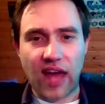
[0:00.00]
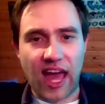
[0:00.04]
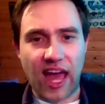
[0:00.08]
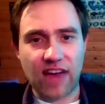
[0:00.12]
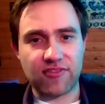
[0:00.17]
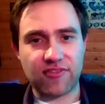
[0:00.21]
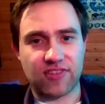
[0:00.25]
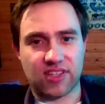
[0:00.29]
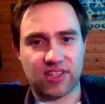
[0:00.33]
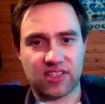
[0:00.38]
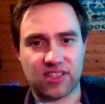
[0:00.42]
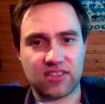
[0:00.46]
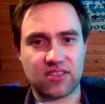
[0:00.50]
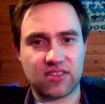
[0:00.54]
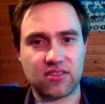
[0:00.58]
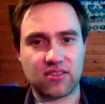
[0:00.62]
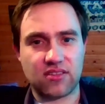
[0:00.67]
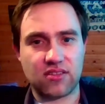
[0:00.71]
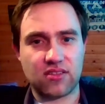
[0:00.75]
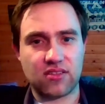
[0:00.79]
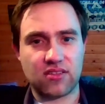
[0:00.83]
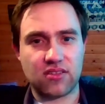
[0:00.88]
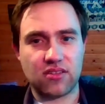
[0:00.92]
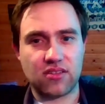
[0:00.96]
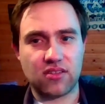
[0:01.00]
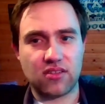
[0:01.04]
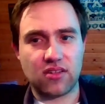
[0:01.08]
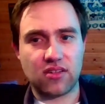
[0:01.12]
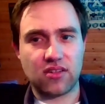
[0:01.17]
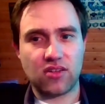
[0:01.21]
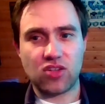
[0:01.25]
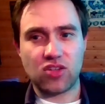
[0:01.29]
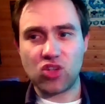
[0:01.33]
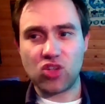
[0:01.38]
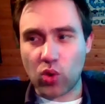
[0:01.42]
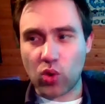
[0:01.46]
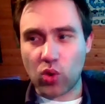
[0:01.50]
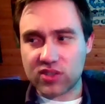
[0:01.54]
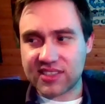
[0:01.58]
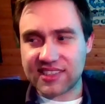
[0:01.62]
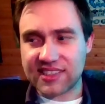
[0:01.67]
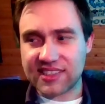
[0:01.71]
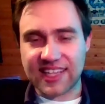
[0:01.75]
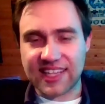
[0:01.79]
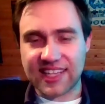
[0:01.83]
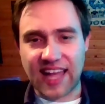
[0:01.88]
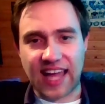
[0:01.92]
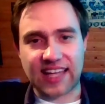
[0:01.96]
have it. Yours
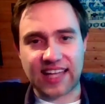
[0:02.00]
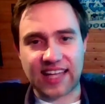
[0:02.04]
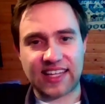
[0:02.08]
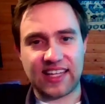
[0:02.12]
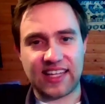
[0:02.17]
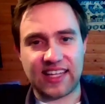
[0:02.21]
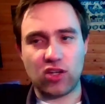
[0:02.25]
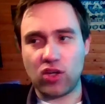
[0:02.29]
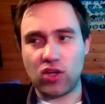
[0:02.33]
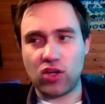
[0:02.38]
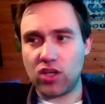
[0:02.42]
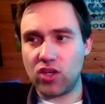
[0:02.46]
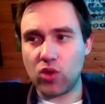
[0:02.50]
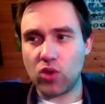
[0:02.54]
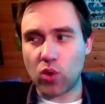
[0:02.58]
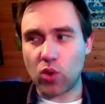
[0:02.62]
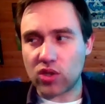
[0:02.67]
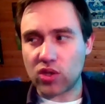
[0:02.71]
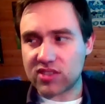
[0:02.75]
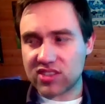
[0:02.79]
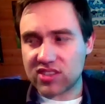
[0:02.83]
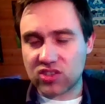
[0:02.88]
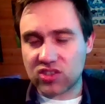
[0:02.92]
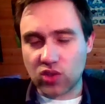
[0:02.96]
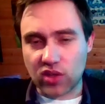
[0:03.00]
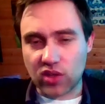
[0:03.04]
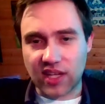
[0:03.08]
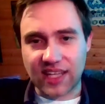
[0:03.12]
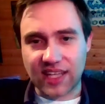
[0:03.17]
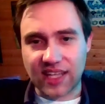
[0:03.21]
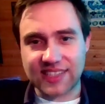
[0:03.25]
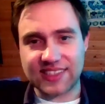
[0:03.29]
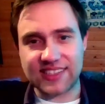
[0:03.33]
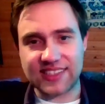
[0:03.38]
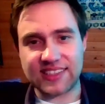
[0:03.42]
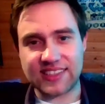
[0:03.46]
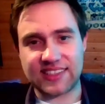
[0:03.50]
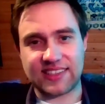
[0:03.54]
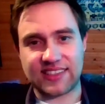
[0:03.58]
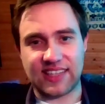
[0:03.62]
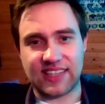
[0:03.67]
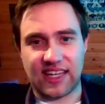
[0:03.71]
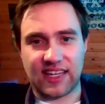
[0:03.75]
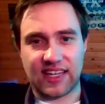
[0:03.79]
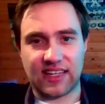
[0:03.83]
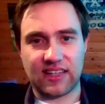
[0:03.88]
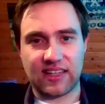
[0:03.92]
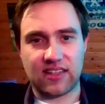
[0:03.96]
is lacking. Yours is not
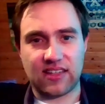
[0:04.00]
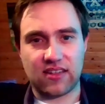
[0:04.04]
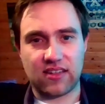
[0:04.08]
existing.